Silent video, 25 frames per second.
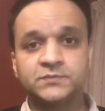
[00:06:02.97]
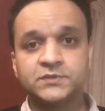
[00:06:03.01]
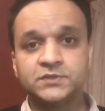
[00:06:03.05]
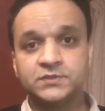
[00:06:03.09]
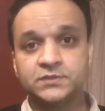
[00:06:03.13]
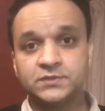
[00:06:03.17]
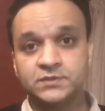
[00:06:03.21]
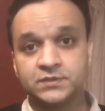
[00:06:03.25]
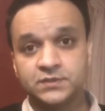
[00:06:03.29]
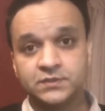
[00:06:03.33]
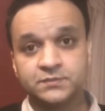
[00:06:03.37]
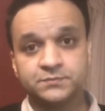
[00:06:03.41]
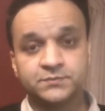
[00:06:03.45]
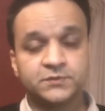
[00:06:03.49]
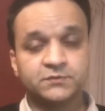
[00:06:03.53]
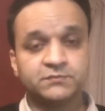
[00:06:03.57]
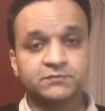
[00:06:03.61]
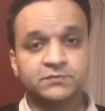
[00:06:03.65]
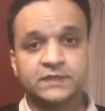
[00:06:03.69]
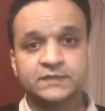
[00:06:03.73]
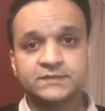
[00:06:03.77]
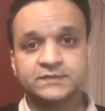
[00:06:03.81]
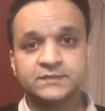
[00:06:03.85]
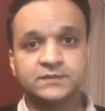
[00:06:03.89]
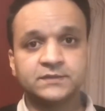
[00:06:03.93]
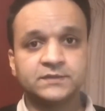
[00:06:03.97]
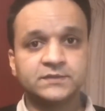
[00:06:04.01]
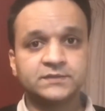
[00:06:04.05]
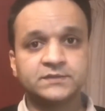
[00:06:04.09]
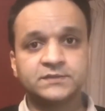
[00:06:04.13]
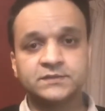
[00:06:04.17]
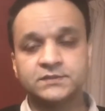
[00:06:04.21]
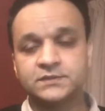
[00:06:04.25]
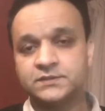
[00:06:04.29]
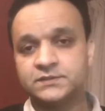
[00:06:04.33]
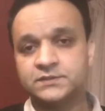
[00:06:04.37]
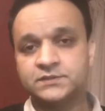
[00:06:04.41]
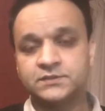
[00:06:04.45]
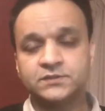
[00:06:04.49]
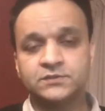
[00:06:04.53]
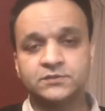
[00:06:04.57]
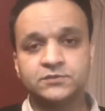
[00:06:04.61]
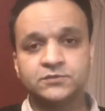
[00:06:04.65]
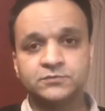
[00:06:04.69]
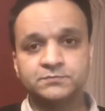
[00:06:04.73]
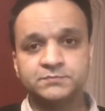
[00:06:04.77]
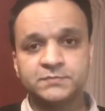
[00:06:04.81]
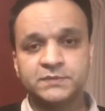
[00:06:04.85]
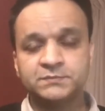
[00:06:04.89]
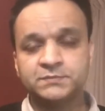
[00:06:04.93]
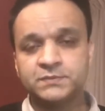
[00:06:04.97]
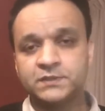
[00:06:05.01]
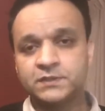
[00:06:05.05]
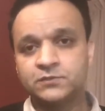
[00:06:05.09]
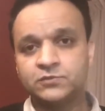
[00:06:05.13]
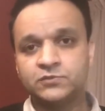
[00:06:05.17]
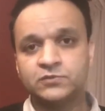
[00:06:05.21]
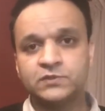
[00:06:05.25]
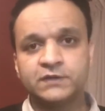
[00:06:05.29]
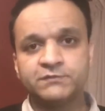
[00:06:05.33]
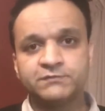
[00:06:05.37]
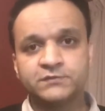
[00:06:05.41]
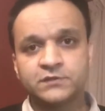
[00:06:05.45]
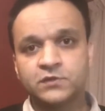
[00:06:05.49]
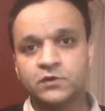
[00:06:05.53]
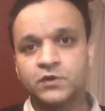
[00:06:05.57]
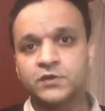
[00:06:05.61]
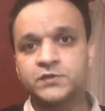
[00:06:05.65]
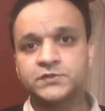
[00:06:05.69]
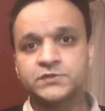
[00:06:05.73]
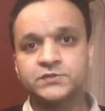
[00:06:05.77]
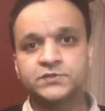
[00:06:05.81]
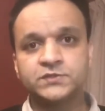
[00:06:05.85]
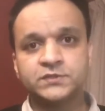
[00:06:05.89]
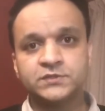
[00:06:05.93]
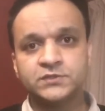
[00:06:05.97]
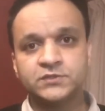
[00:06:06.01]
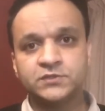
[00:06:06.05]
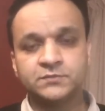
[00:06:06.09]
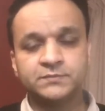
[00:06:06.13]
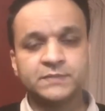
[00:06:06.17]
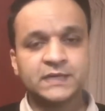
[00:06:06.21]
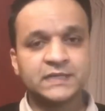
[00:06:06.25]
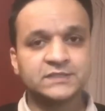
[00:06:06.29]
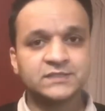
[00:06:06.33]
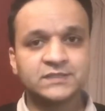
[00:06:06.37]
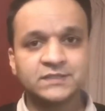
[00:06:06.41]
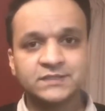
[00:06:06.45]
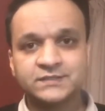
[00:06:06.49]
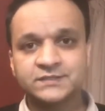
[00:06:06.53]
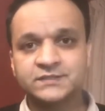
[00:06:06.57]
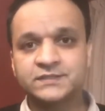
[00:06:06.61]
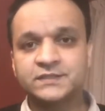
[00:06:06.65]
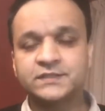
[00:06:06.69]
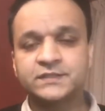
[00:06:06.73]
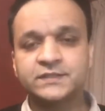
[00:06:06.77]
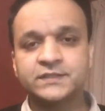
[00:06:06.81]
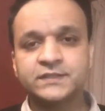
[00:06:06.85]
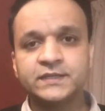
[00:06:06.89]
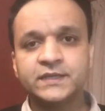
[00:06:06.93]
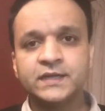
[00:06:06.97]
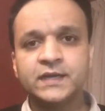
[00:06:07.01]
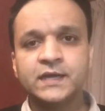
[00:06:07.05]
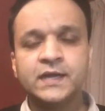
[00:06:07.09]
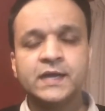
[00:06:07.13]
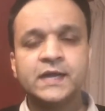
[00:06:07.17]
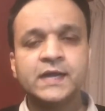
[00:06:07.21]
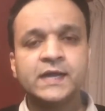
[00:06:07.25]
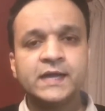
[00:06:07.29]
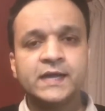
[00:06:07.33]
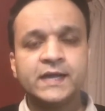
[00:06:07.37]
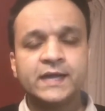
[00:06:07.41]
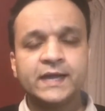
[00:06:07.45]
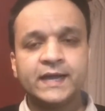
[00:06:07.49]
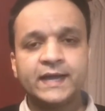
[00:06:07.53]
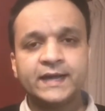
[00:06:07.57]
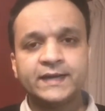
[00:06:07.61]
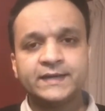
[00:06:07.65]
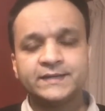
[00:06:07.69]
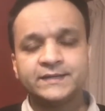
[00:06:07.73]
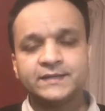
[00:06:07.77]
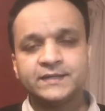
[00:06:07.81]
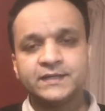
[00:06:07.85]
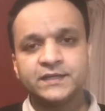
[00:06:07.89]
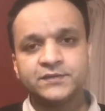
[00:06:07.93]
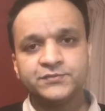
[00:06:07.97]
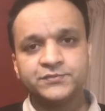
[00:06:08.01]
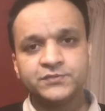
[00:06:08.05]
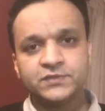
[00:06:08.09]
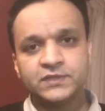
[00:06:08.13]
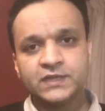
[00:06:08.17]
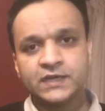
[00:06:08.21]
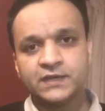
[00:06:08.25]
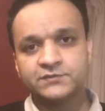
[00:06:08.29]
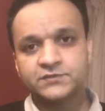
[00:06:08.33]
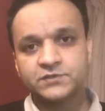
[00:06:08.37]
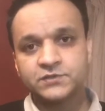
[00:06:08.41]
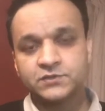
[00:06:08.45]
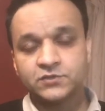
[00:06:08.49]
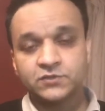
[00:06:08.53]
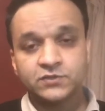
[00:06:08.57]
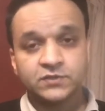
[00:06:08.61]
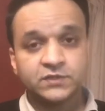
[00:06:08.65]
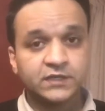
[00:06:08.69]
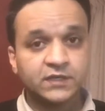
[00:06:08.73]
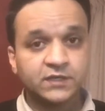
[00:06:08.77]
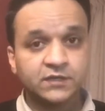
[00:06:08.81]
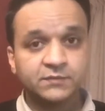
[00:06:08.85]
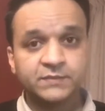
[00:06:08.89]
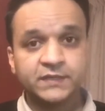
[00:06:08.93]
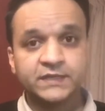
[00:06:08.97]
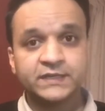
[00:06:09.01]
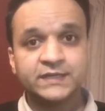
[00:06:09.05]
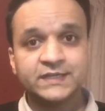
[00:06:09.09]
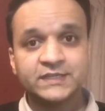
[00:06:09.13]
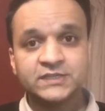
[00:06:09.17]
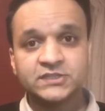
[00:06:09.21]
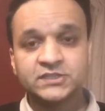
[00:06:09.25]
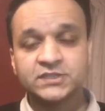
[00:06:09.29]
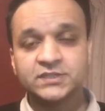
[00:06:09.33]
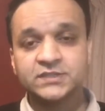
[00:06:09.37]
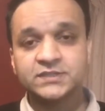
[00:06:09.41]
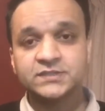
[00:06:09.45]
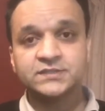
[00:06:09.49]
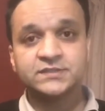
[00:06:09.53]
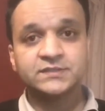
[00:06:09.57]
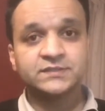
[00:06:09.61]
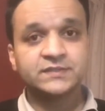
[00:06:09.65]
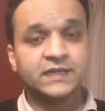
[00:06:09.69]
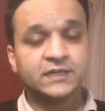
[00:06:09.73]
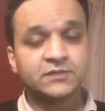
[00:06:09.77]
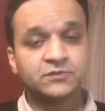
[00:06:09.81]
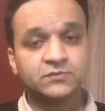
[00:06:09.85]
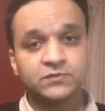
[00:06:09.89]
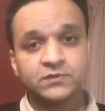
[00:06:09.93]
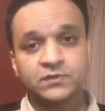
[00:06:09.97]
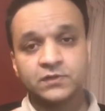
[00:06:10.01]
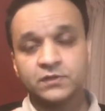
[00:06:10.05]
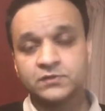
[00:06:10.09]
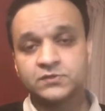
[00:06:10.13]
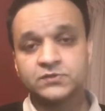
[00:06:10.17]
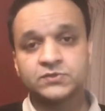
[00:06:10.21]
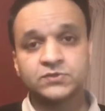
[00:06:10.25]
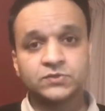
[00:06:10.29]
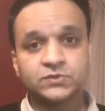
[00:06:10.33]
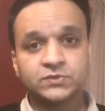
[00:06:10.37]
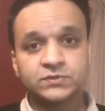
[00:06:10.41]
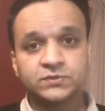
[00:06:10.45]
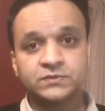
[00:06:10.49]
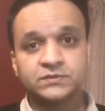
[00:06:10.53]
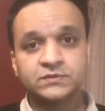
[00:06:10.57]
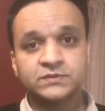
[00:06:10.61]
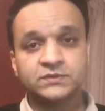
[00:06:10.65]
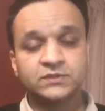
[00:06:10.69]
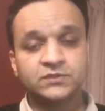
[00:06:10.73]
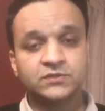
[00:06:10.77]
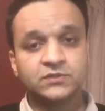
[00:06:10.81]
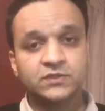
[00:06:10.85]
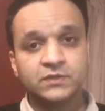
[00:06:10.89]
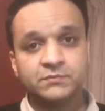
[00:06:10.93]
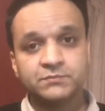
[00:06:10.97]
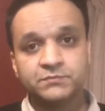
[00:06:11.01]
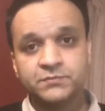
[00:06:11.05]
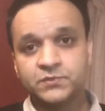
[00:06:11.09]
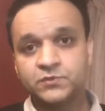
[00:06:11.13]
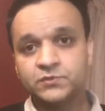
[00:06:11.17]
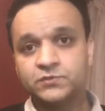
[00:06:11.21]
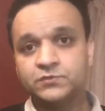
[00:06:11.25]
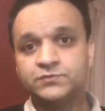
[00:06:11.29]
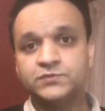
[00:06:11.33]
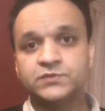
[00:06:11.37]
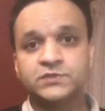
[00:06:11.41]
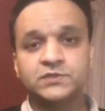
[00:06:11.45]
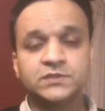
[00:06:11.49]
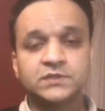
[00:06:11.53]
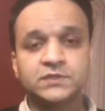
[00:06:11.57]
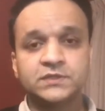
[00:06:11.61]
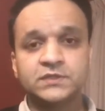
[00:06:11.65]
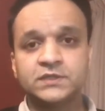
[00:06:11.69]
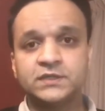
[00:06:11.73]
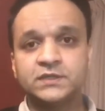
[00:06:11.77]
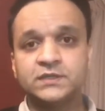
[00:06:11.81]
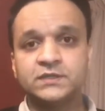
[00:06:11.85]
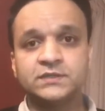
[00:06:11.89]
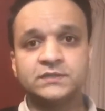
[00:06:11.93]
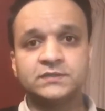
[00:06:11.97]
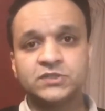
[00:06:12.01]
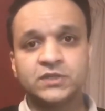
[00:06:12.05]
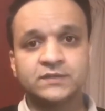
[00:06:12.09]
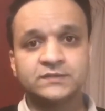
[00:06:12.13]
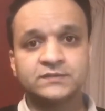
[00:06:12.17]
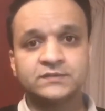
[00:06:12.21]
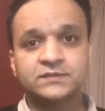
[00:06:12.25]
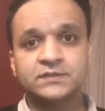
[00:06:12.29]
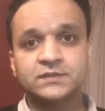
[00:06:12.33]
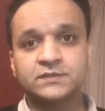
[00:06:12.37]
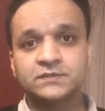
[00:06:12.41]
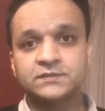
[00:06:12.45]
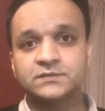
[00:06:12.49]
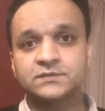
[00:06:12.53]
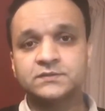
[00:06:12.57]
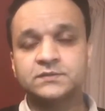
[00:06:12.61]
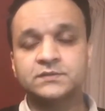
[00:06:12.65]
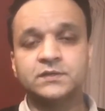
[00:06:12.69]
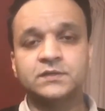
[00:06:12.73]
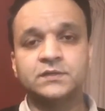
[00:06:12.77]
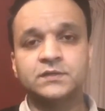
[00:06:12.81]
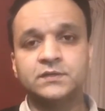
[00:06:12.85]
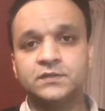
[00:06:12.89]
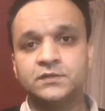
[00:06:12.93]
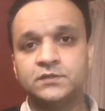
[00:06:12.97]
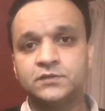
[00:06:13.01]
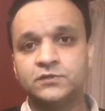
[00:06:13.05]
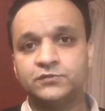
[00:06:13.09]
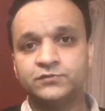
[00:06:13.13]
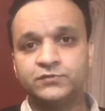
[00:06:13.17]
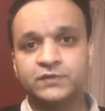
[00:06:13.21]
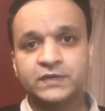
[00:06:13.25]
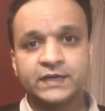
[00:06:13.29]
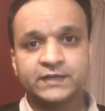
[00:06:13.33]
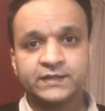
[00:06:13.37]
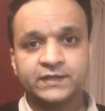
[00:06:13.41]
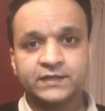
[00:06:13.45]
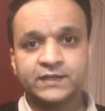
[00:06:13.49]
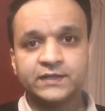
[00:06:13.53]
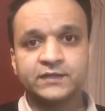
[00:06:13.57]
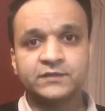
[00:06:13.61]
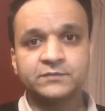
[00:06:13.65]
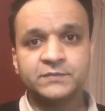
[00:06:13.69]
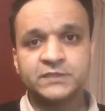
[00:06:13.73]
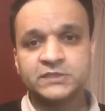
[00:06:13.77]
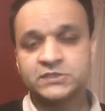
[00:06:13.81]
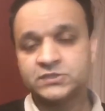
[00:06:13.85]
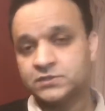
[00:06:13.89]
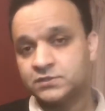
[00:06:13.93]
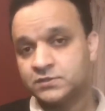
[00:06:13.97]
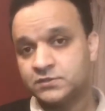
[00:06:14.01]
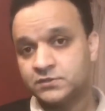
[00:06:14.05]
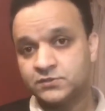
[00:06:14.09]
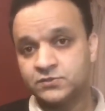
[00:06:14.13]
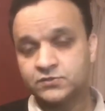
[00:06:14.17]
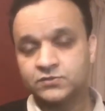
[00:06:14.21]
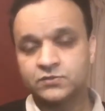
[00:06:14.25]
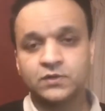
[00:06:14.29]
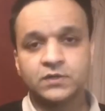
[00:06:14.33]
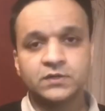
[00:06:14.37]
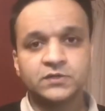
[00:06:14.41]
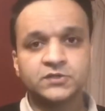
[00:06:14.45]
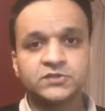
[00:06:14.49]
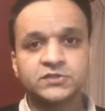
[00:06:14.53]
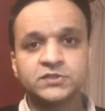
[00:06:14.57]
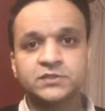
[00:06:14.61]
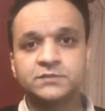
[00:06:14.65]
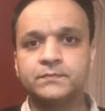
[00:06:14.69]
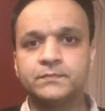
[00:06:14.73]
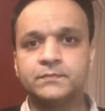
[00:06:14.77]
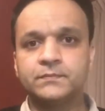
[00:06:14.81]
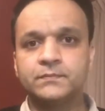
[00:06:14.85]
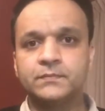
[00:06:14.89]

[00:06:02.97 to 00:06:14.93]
your professors, people who have taught you in your bachelor's degree. And if you have strong recommendations, that would also improve your chances of getting admission or scholarship.